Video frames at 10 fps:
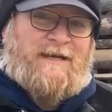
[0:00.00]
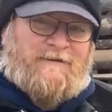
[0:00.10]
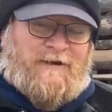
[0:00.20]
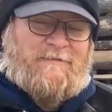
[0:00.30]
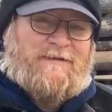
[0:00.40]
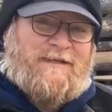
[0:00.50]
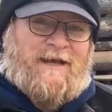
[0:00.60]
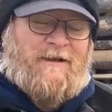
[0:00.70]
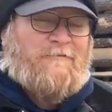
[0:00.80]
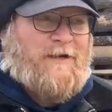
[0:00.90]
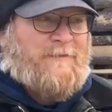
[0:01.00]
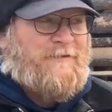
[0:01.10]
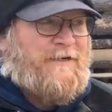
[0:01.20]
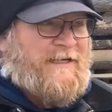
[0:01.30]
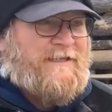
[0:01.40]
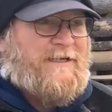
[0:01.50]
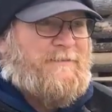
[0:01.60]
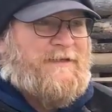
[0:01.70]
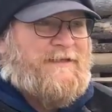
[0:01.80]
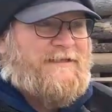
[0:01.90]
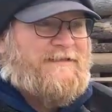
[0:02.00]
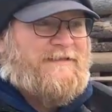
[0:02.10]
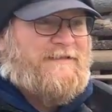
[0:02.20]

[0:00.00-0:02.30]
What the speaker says: I grabbed a towel, wrapped her hand up in it,